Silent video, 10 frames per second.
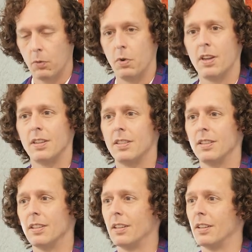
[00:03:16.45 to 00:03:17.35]
We get
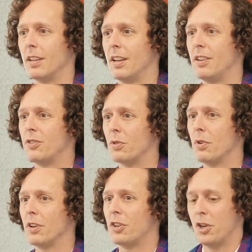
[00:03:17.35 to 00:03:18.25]
to
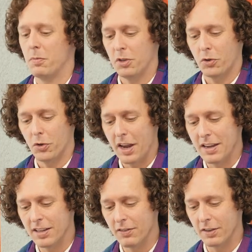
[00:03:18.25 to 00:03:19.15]
enjoy human
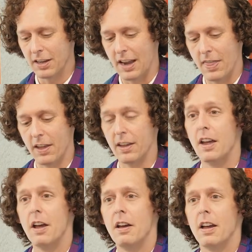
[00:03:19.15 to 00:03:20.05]
creativity and the
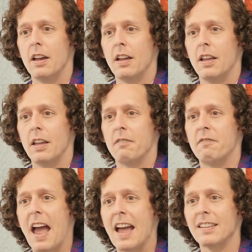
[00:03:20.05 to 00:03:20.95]

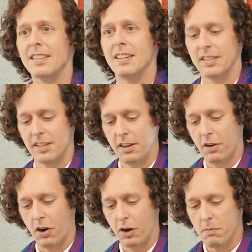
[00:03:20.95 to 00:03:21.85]
vastness of
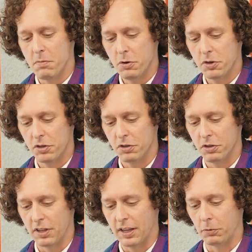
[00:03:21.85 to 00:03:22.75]
our
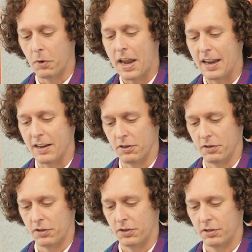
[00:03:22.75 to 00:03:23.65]
emotional
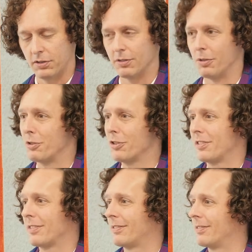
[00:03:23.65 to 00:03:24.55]
range, or
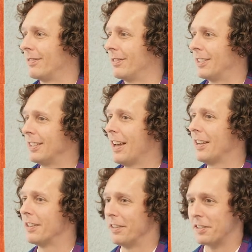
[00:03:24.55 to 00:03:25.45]
just
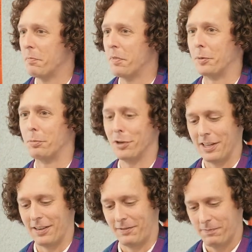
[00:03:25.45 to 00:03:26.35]
delight in something pretty.